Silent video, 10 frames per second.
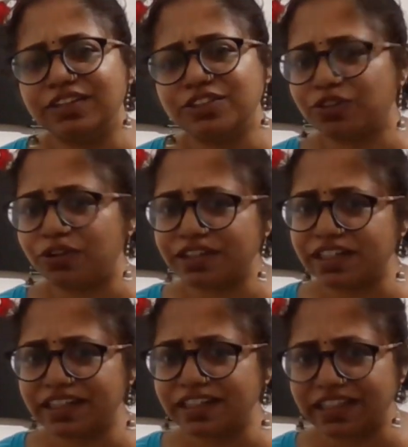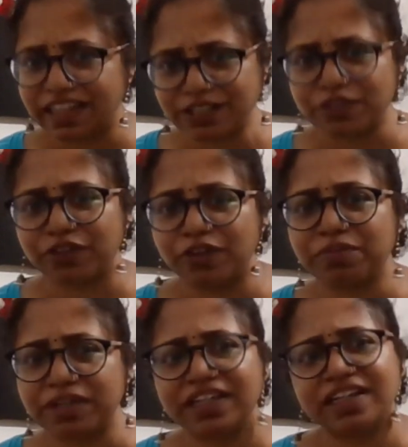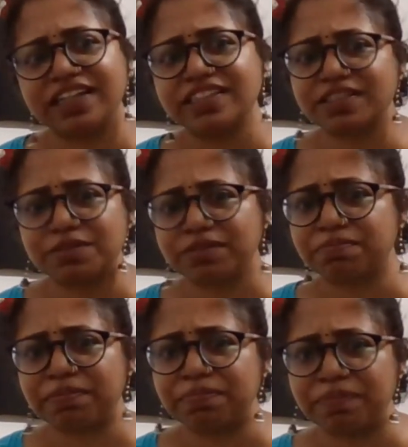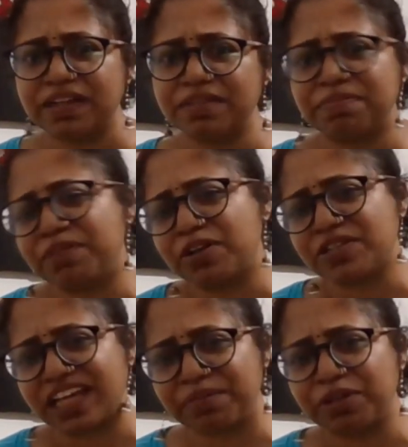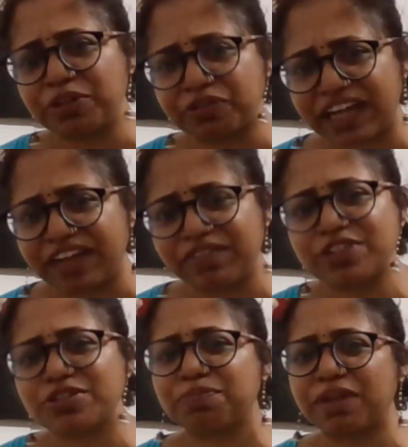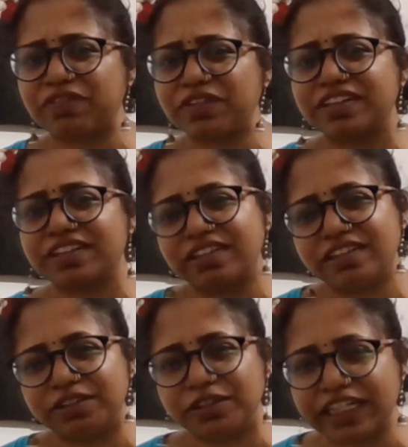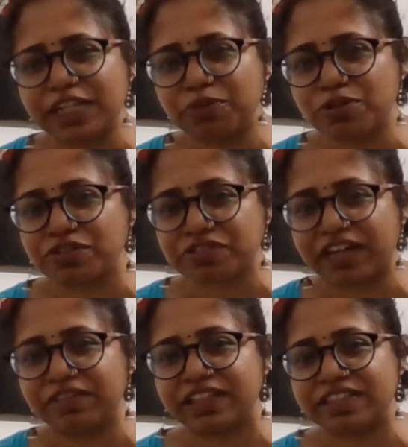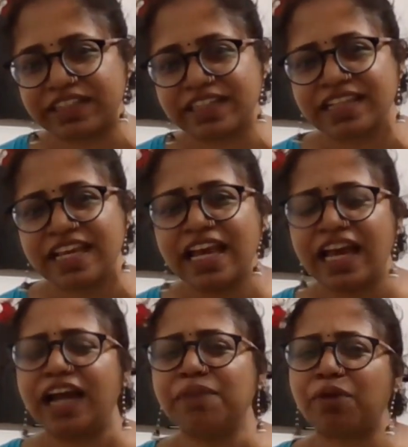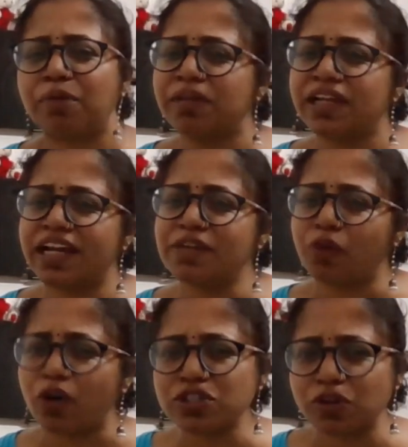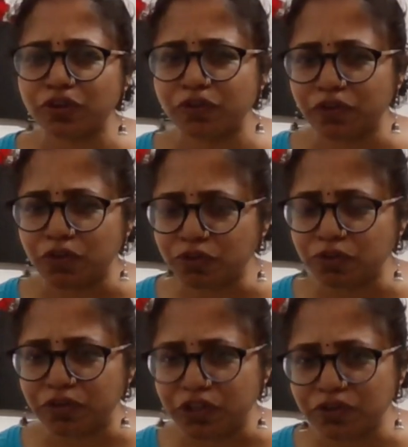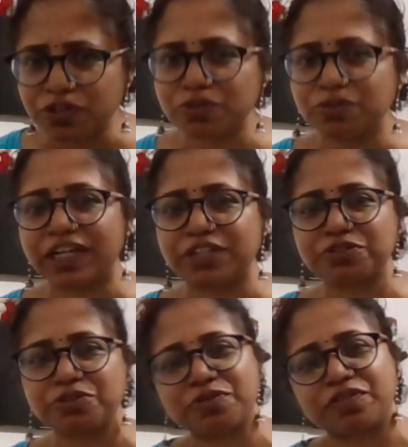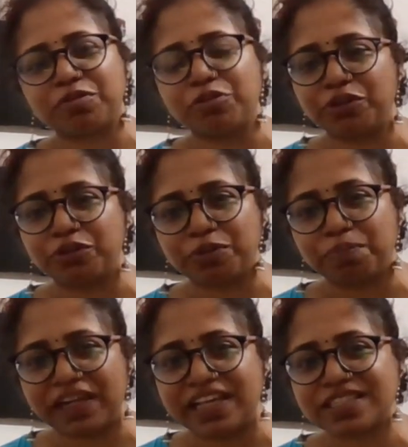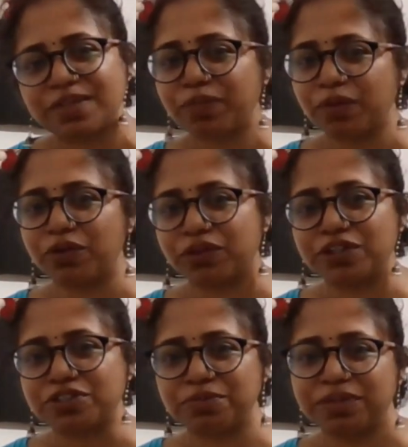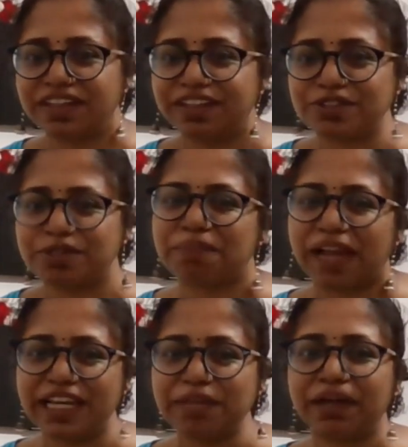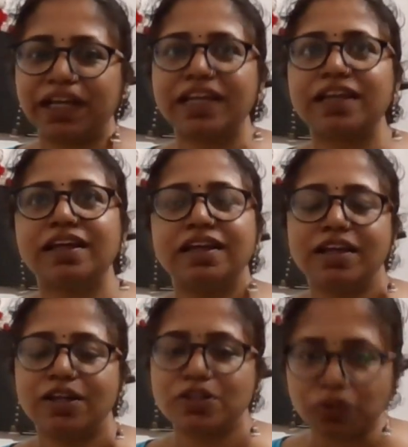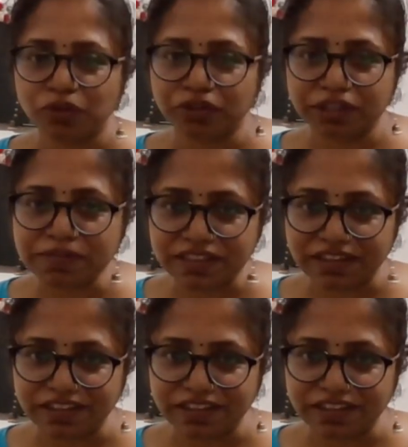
genre as of now I'm reading. I just because I am into traveling, so I prefer reading books on travel and treks. And probably I watch a lot of YouTube videos to get to know if I'm going to a place what needs to be done. So I'm planning my solo trips